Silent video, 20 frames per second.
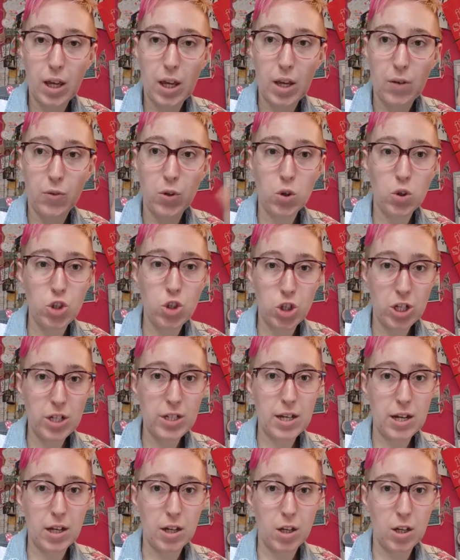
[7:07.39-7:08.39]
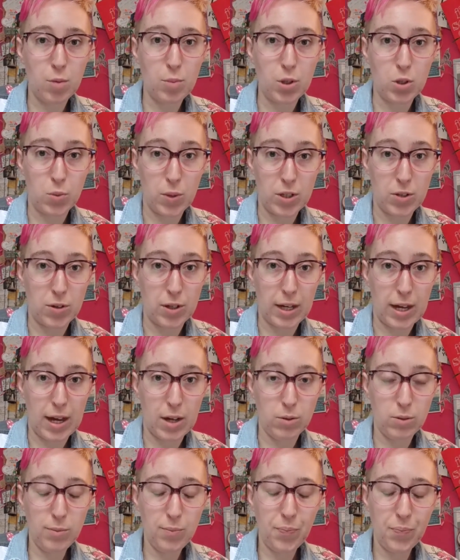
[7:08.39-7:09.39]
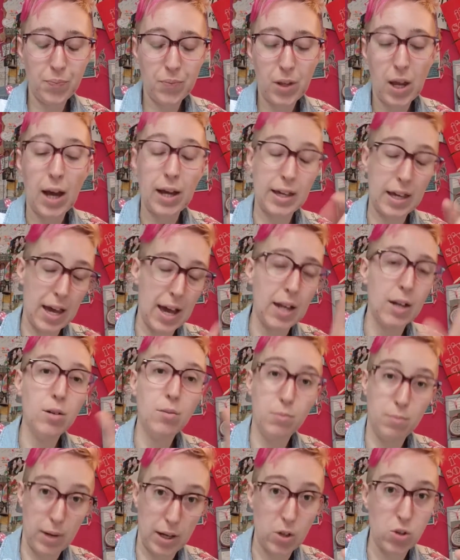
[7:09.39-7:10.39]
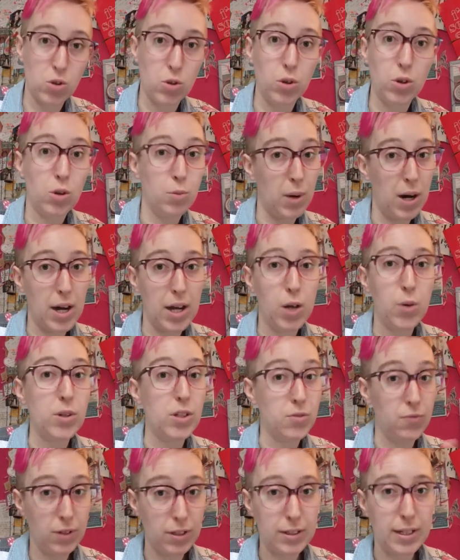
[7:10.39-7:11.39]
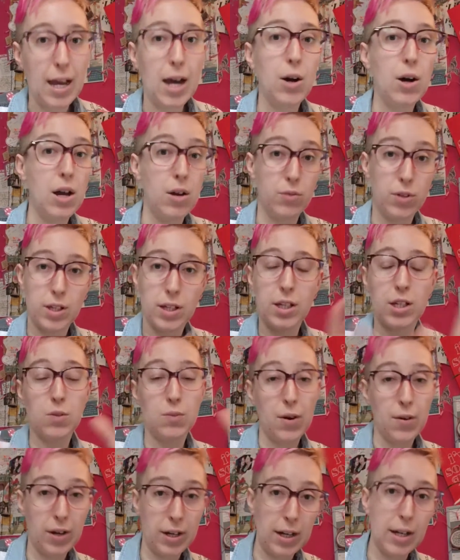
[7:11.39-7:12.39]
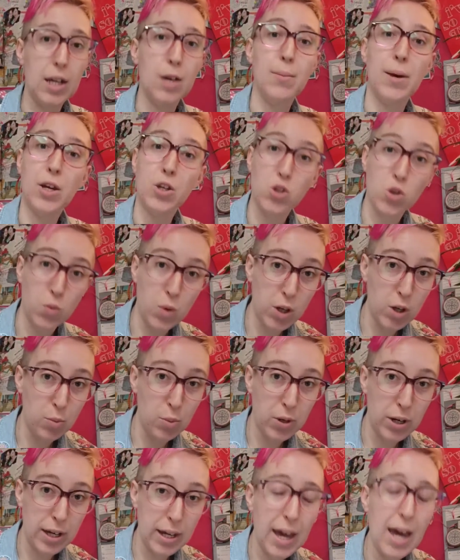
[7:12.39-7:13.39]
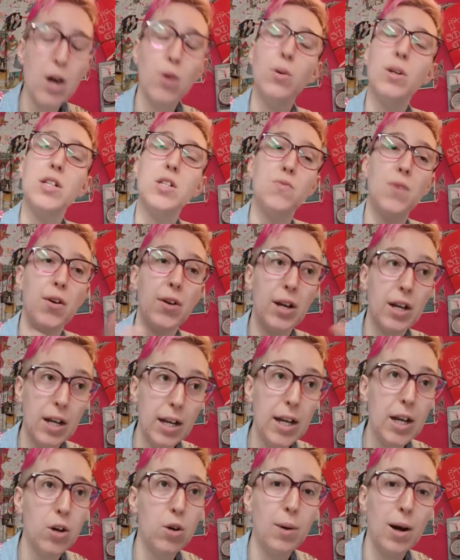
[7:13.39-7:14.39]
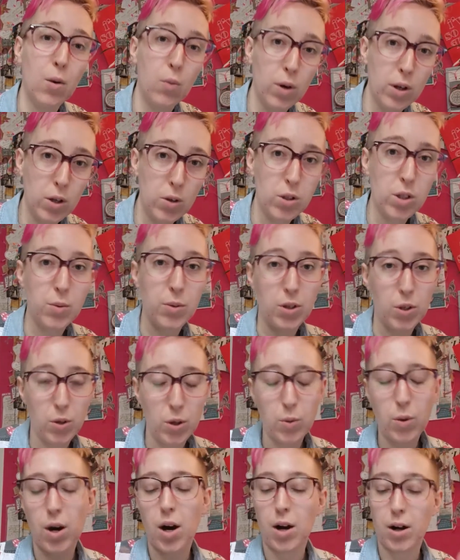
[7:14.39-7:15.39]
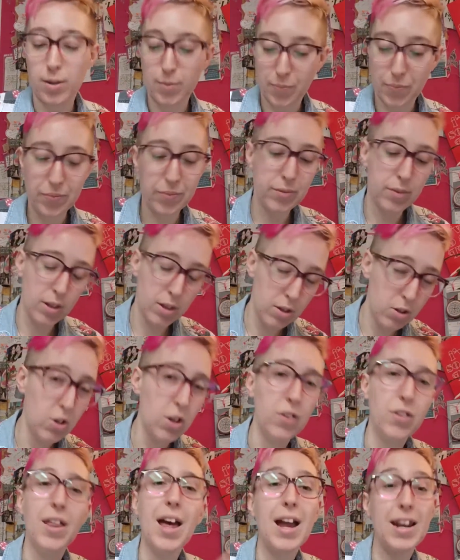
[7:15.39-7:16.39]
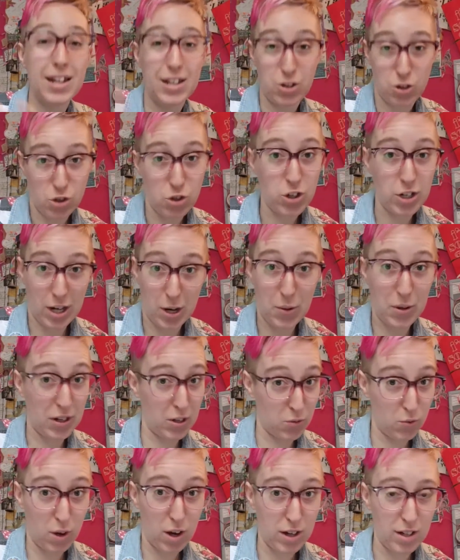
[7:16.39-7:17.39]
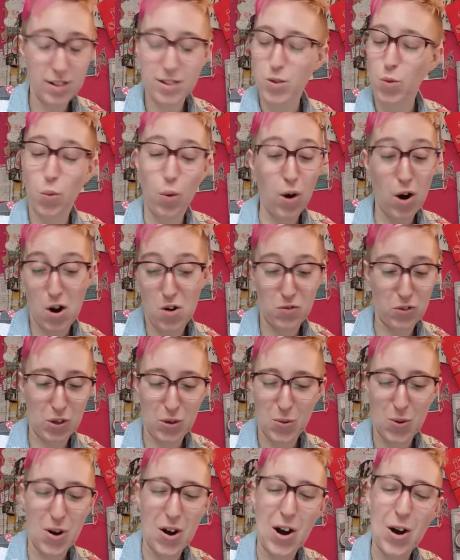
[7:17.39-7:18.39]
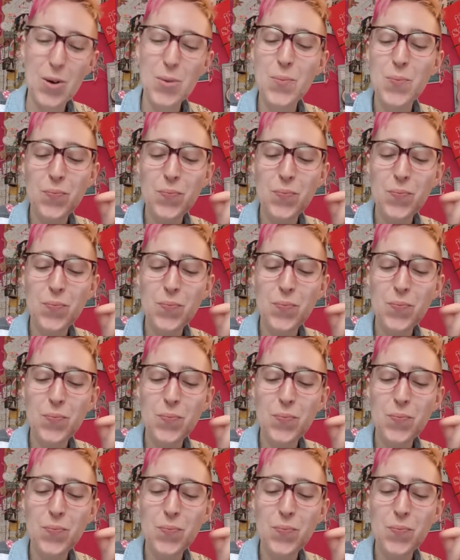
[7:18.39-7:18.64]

if you're just setting up a Twitter account, again, make sure your bio is filled out, everything is very clear, make sure what you're putting out is very clear about what you do and who you are. That is generic advice, wherever you are.